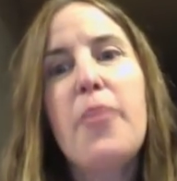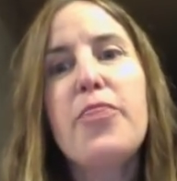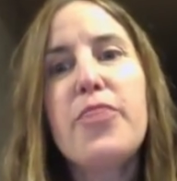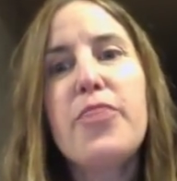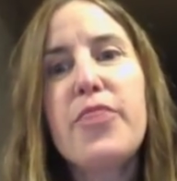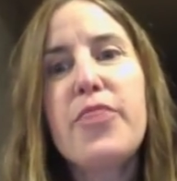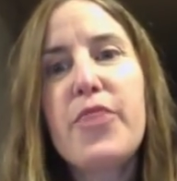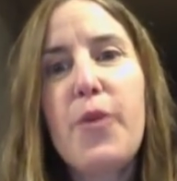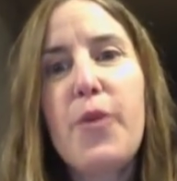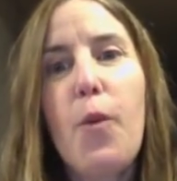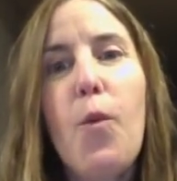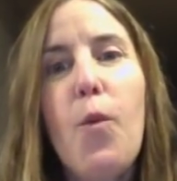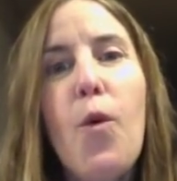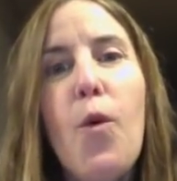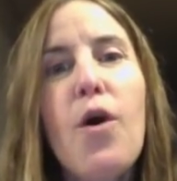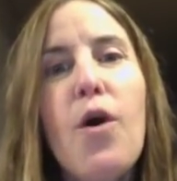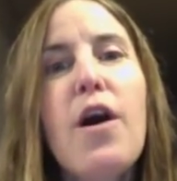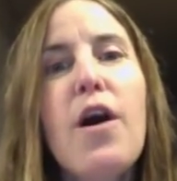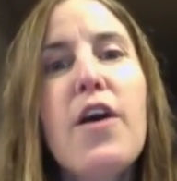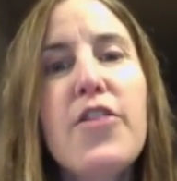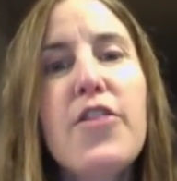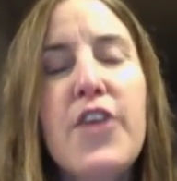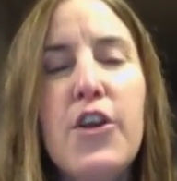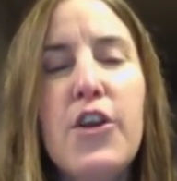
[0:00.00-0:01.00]
the
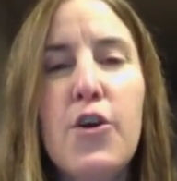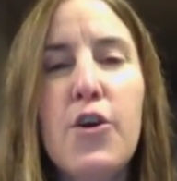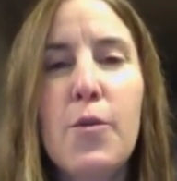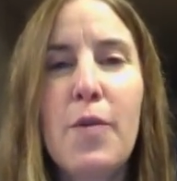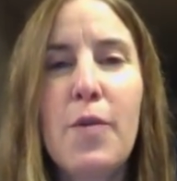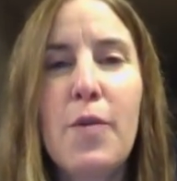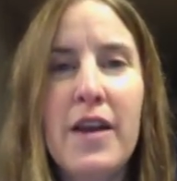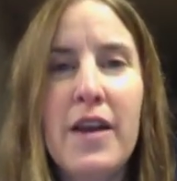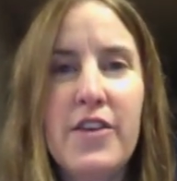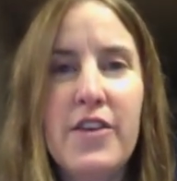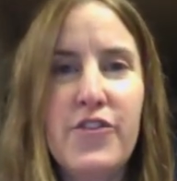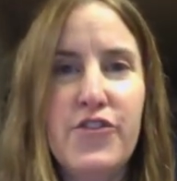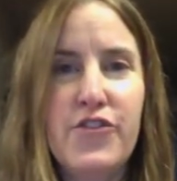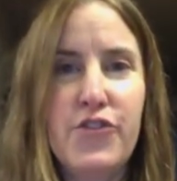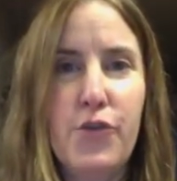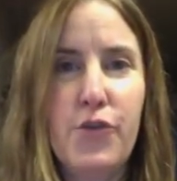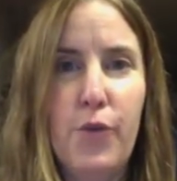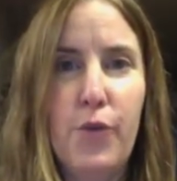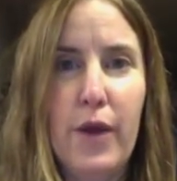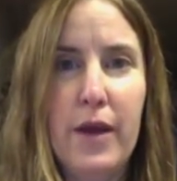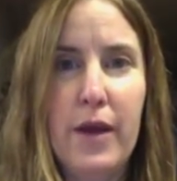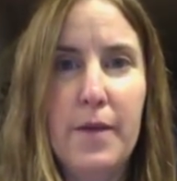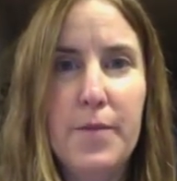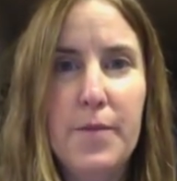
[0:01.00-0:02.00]
work that your body's
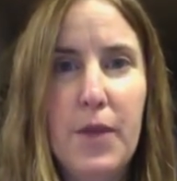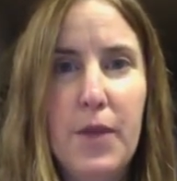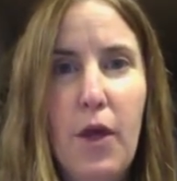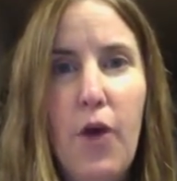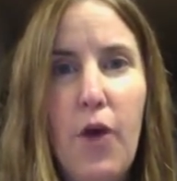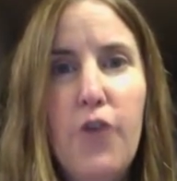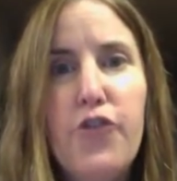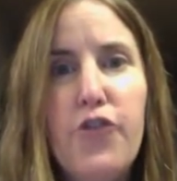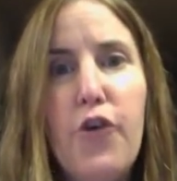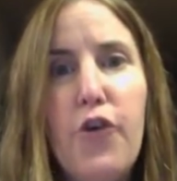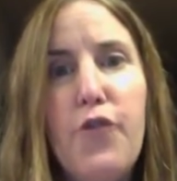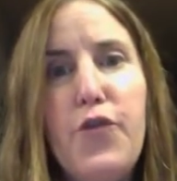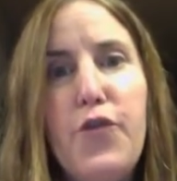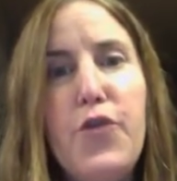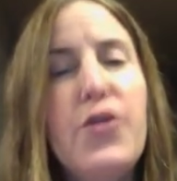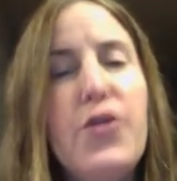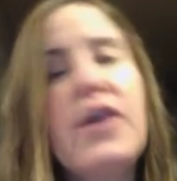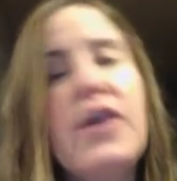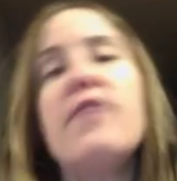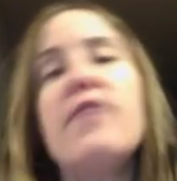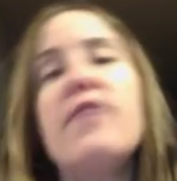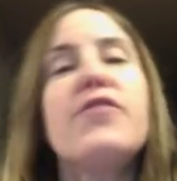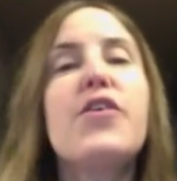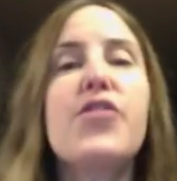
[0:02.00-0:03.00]
doing. So if you
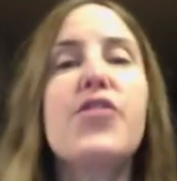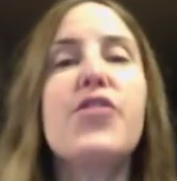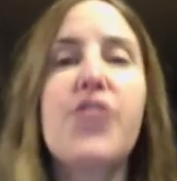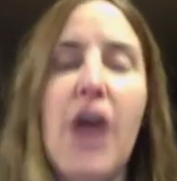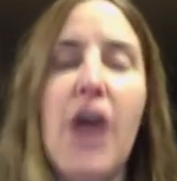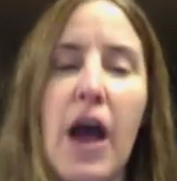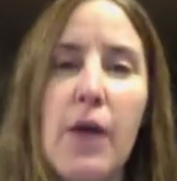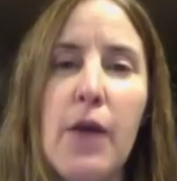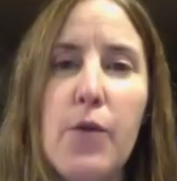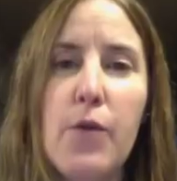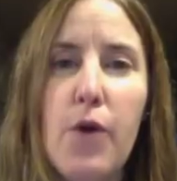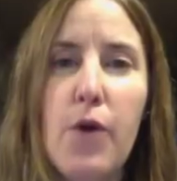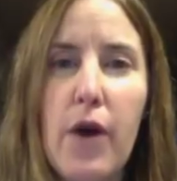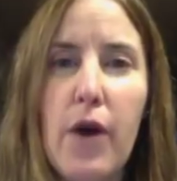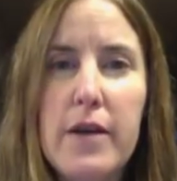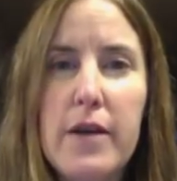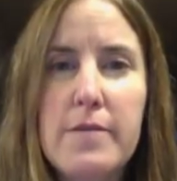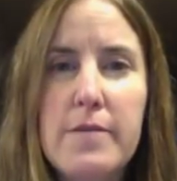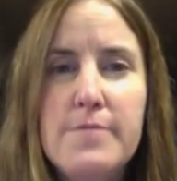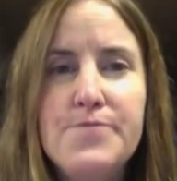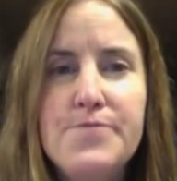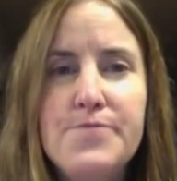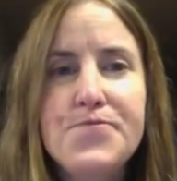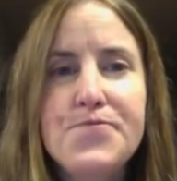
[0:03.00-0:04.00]
think of the thyroid
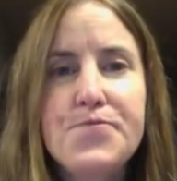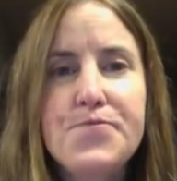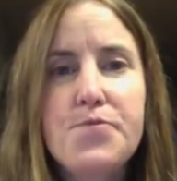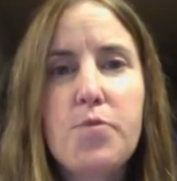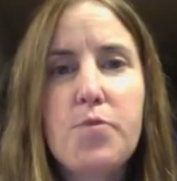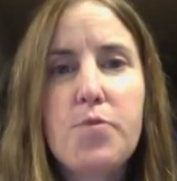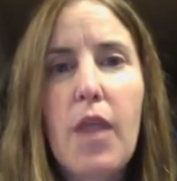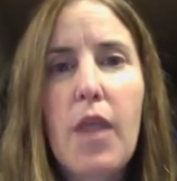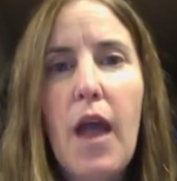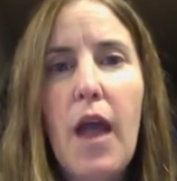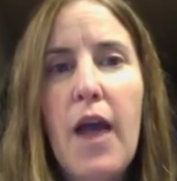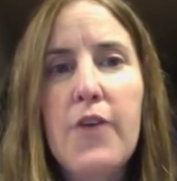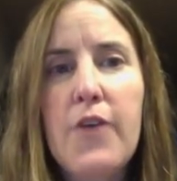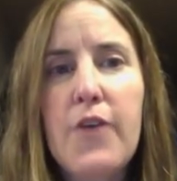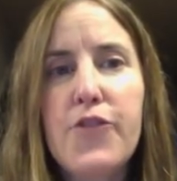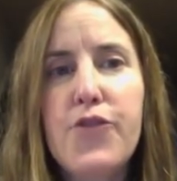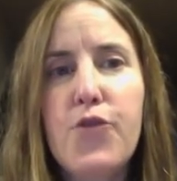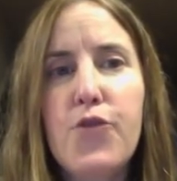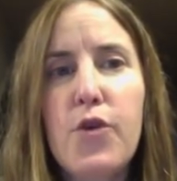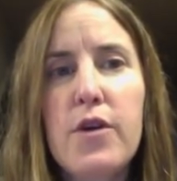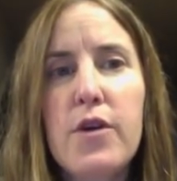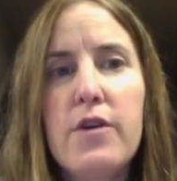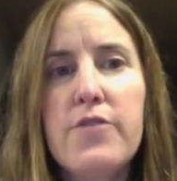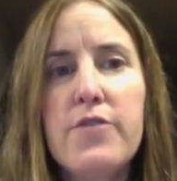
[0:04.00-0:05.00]
as
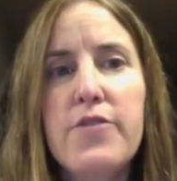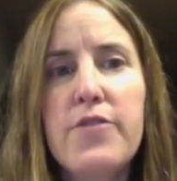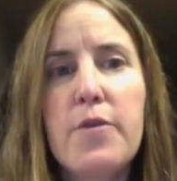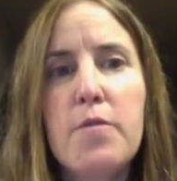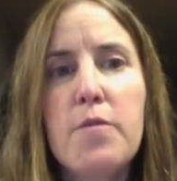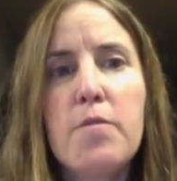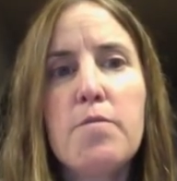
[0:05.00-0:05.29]
sort of